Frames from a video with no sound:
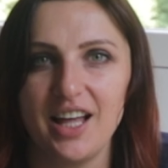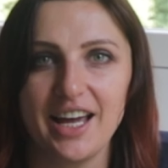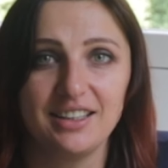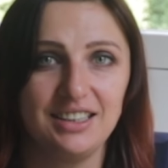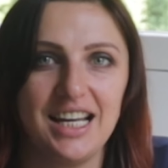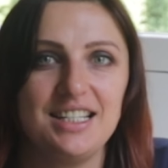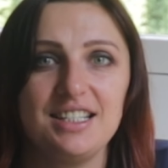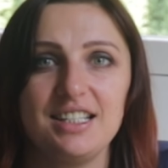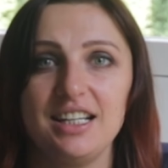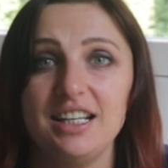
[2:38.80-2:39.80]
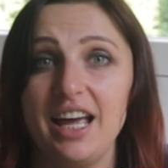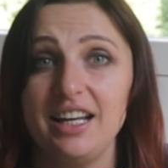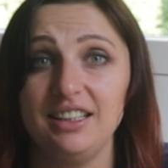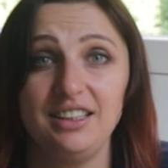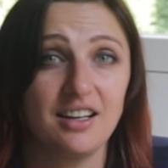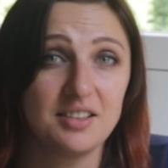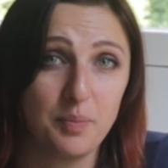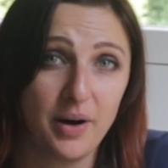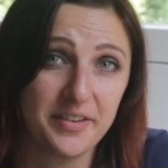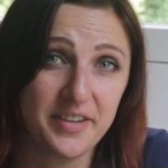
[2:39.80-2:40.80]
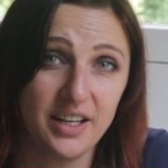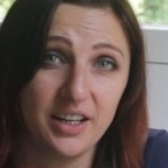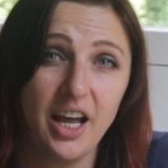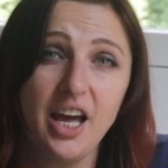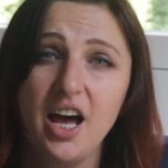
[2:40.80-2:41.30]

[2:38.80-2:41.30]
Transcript: like nesting and dust bathing.